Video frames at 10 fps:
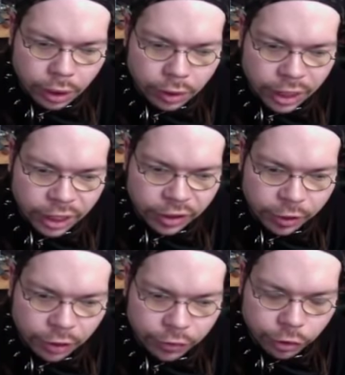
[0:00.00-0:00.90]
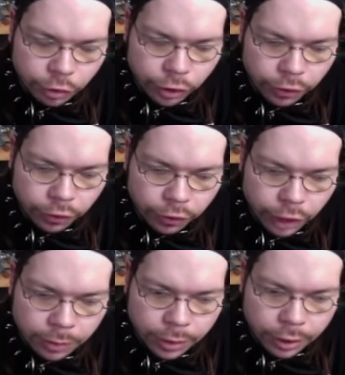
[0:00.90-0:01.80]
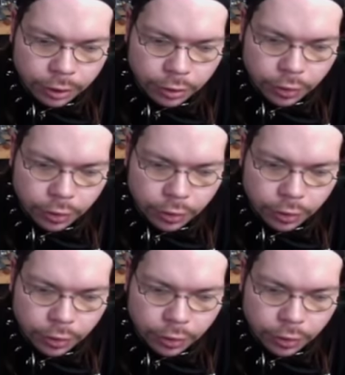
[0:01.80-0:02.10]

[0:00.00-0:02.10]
that in itself is a racist statement.